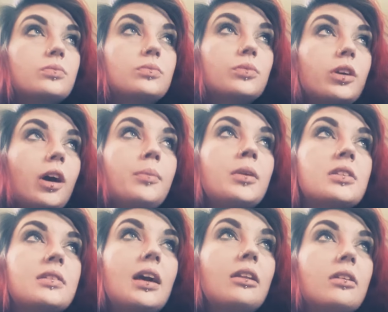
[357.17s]
were coming
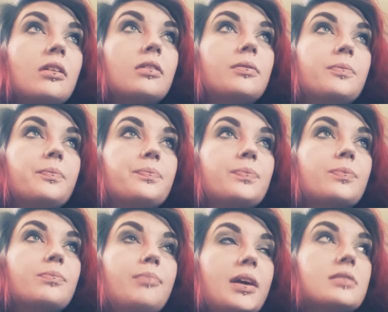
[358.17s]
together
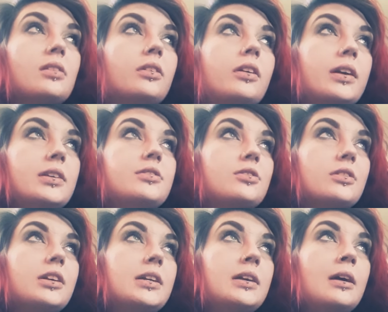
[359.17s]
based on our
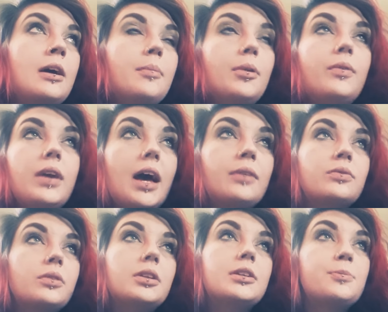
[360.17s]
history, but we hadn't
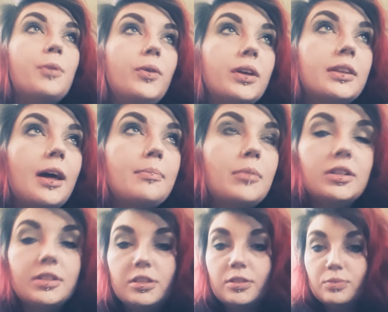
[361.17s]
really spoken that
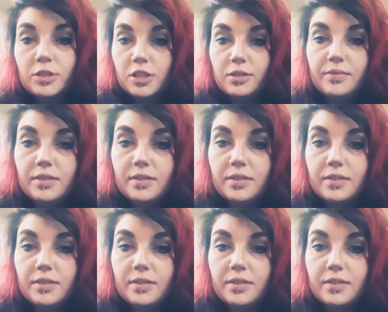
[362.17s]
much when she was